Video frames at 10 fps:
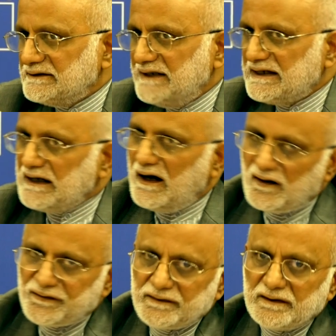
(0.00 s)
that
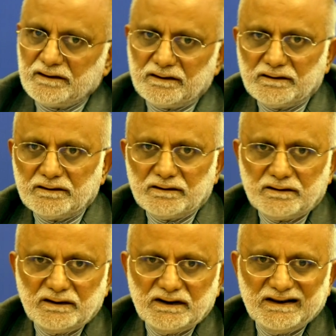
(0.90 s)
after
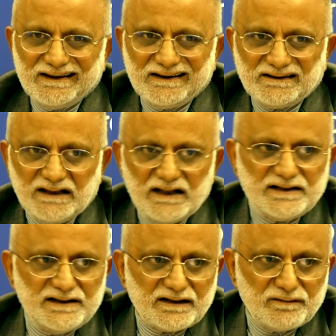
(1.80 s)

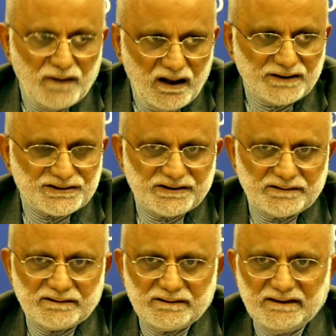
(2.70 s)
30th March
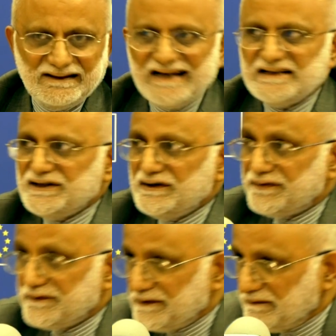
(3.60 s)

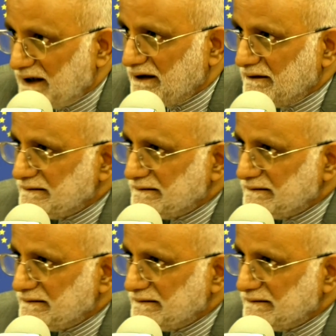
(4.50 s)
1951,